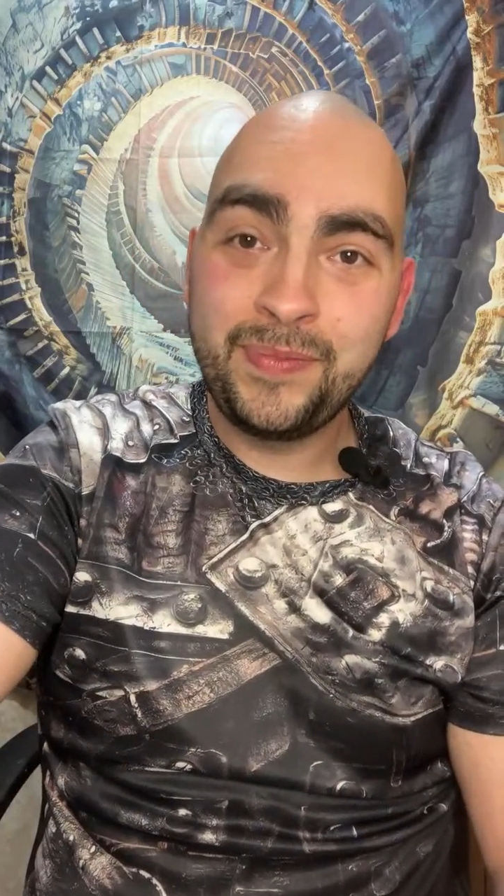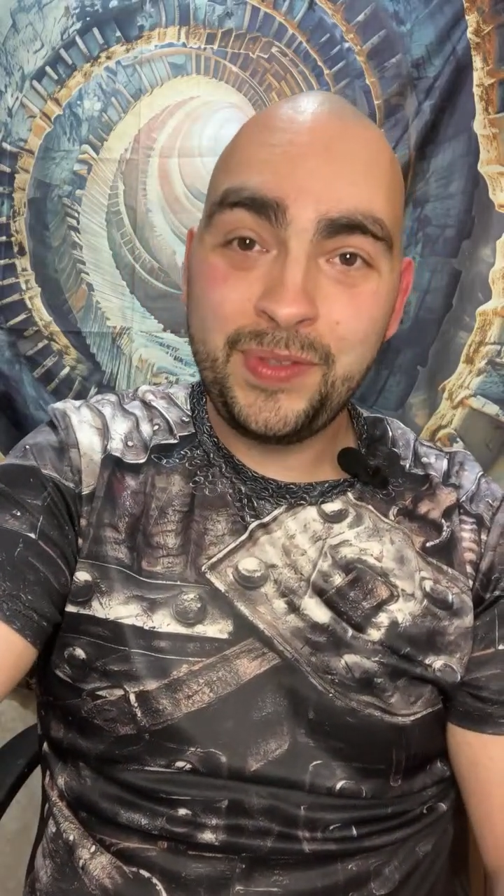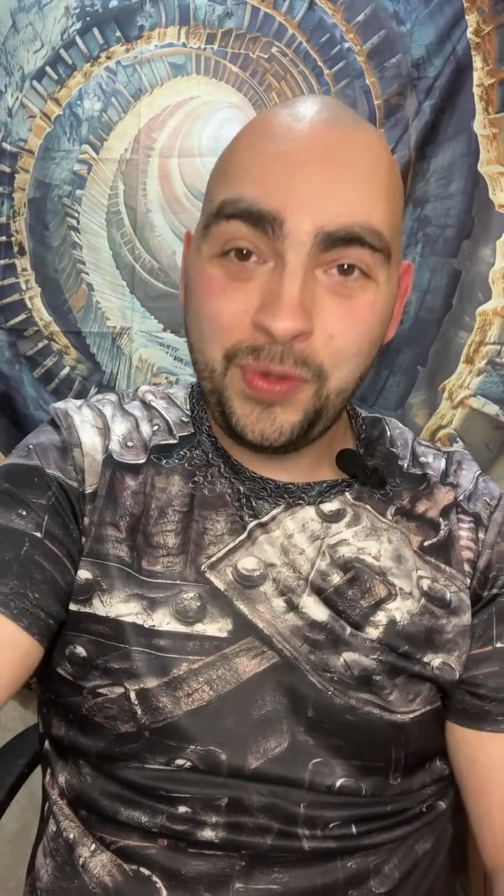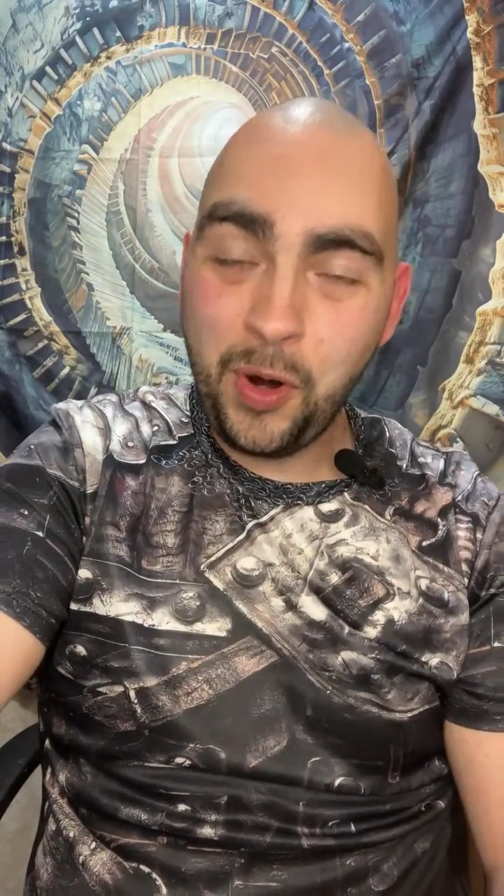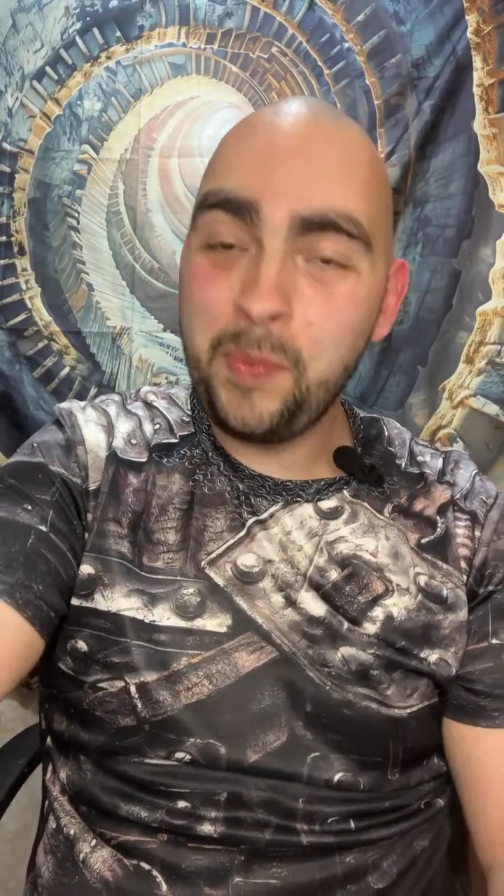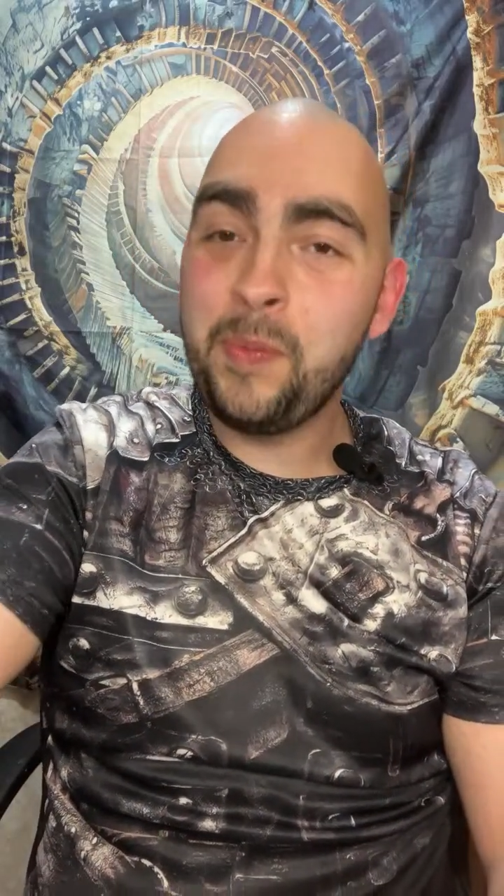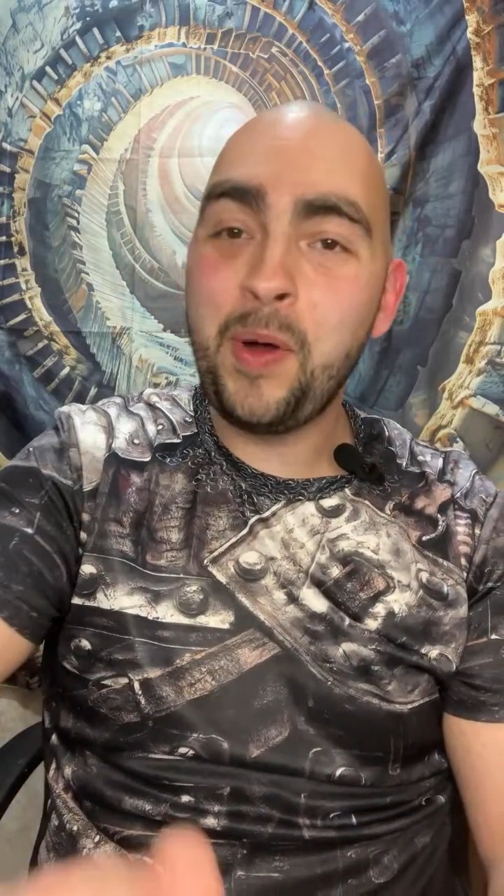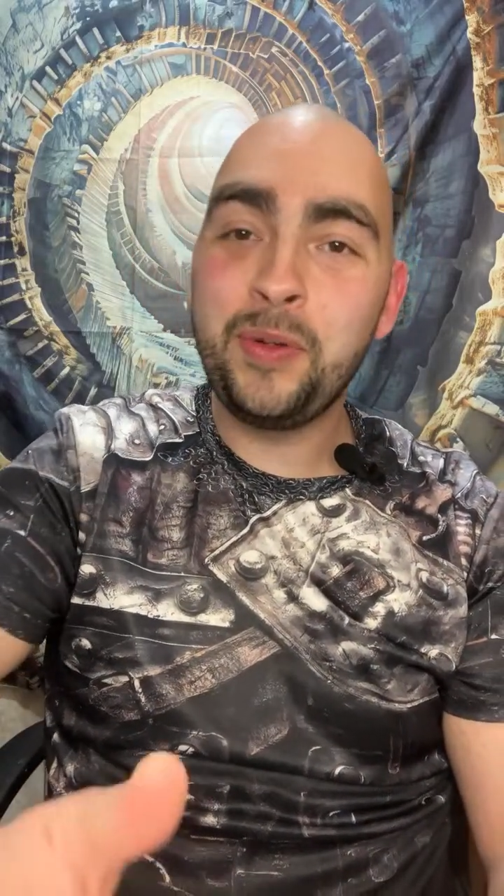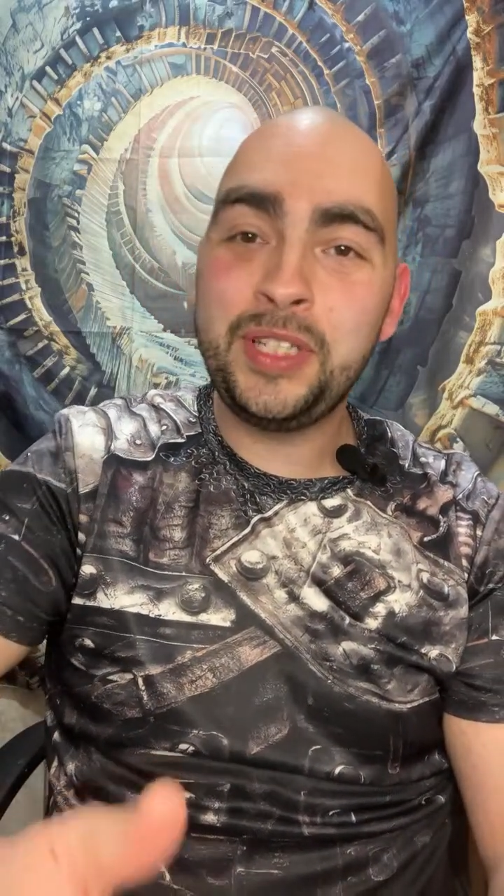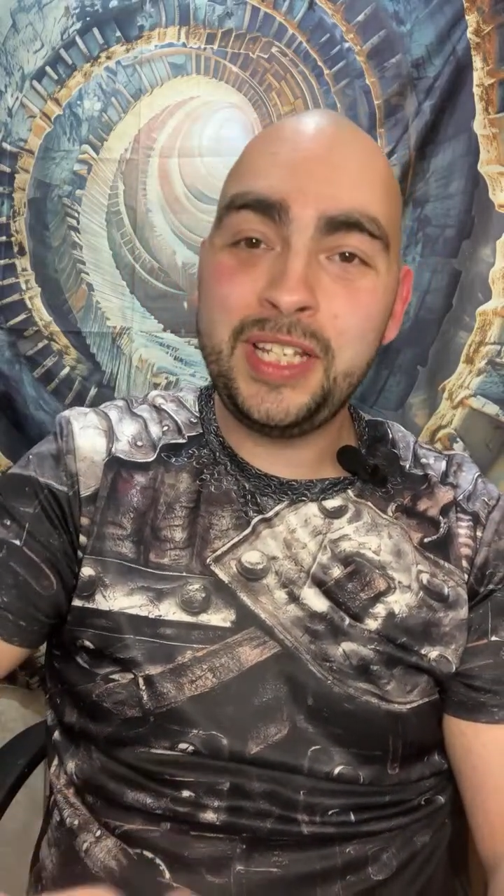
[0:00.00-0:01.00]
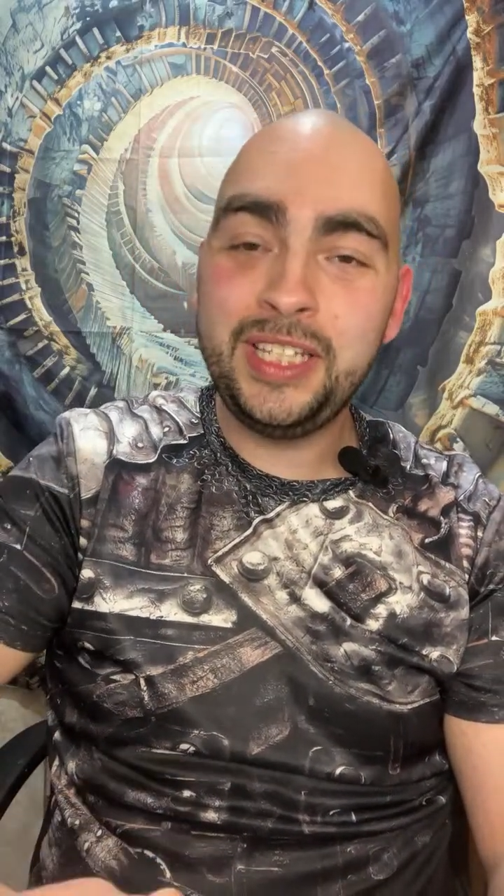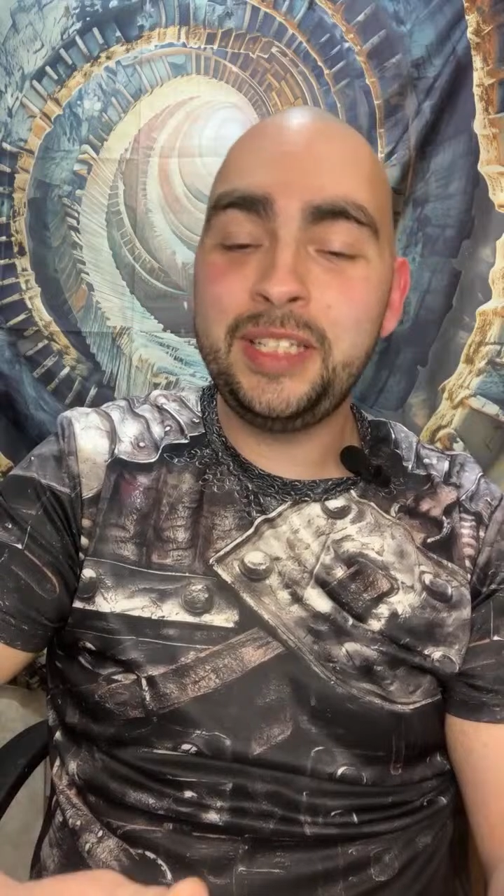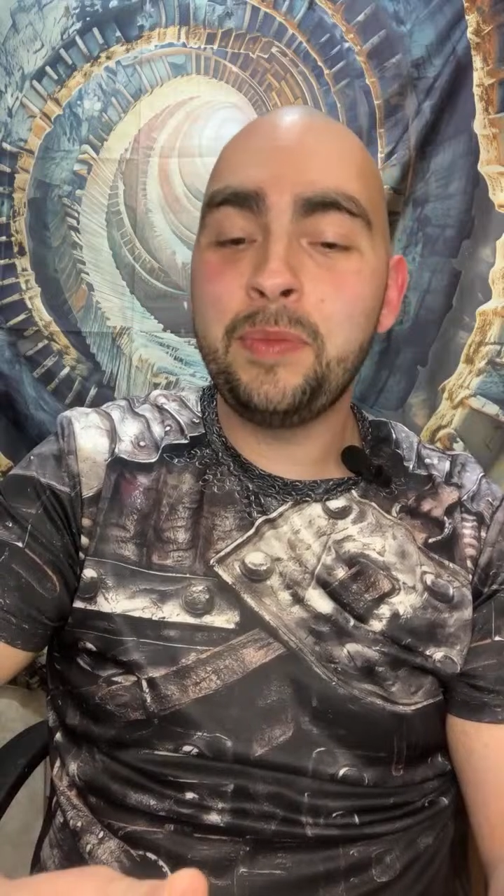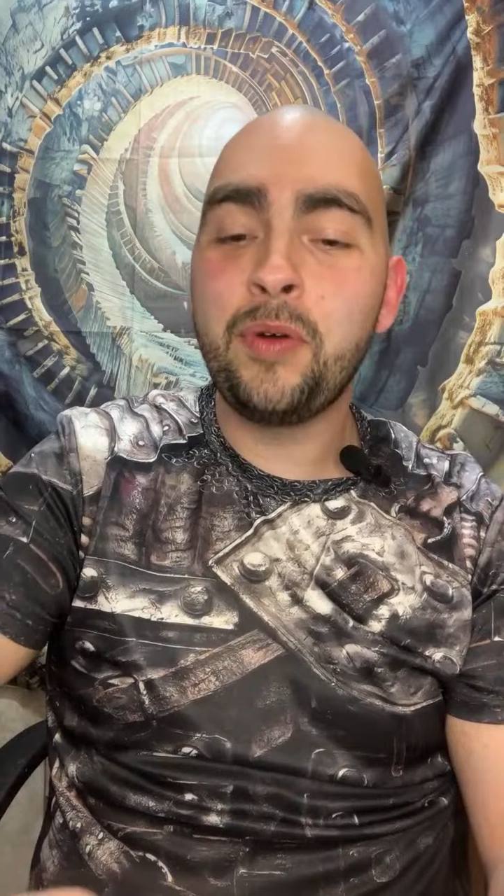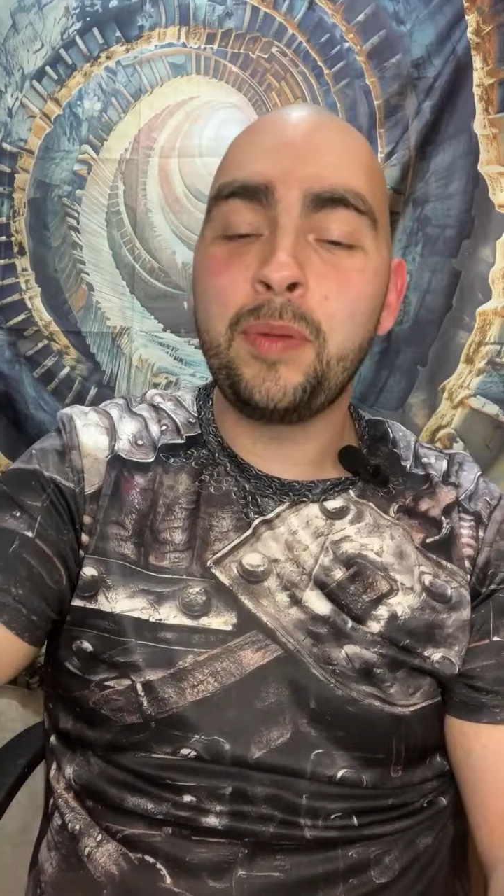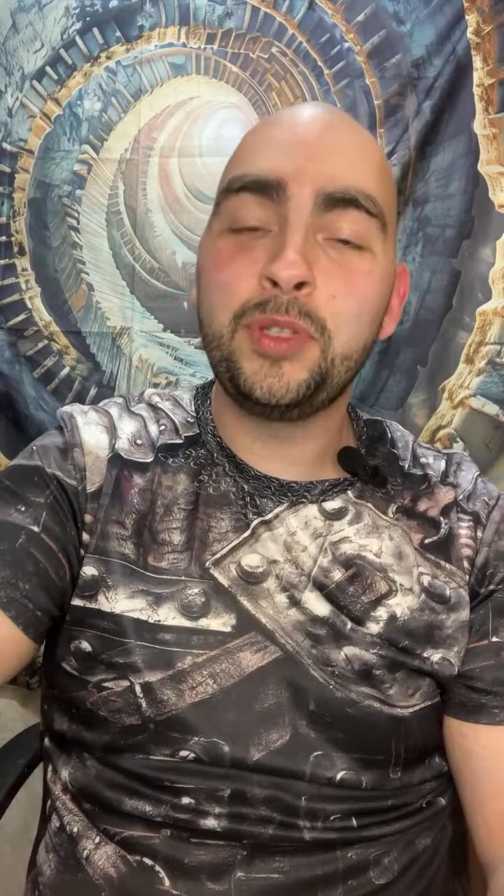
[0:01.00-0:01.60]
normal mode to easy mode.